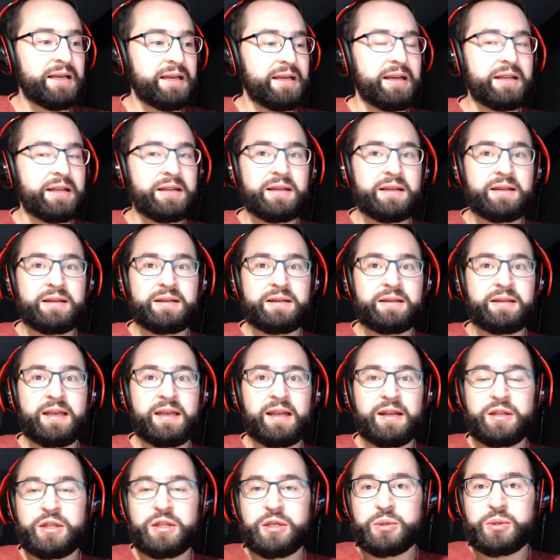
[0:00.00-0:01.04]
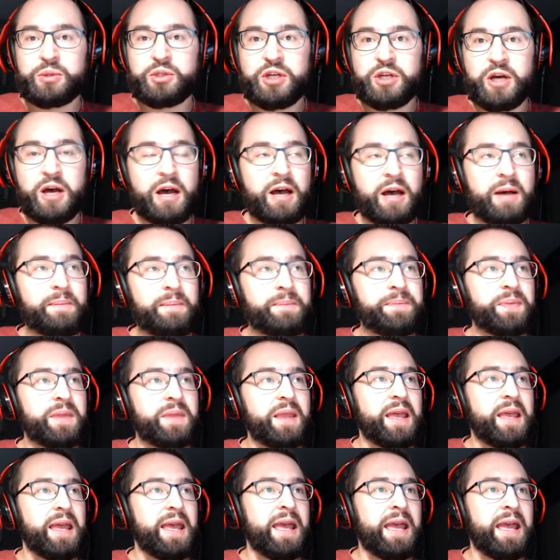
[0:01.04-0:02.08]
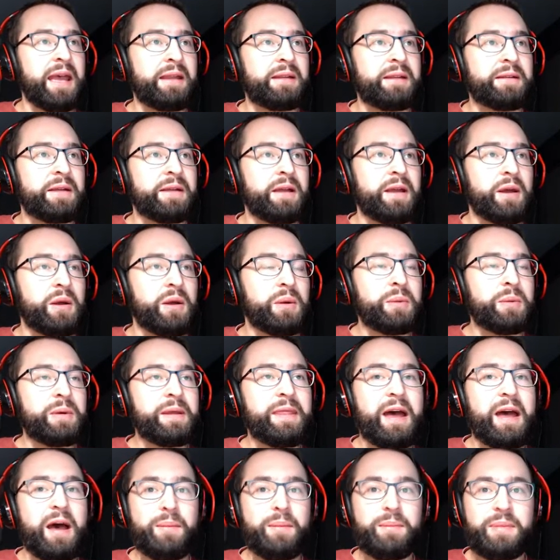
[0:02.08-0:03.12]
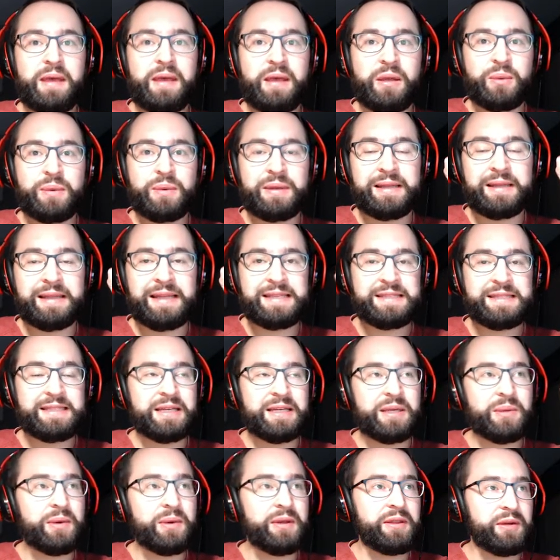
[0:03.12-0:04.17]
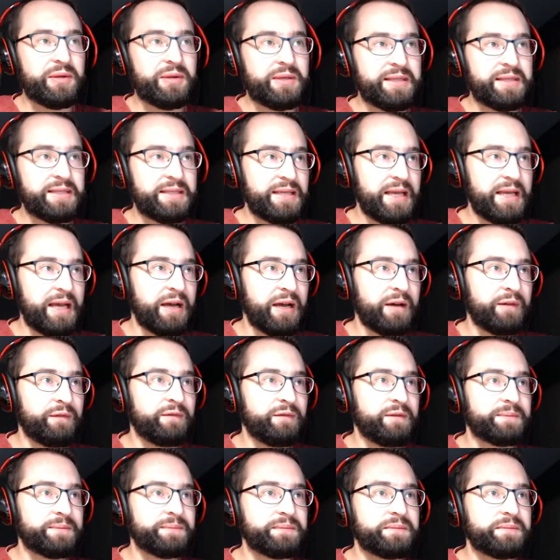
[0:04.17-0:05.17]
gonna get a new job," and without being realistic with yourself,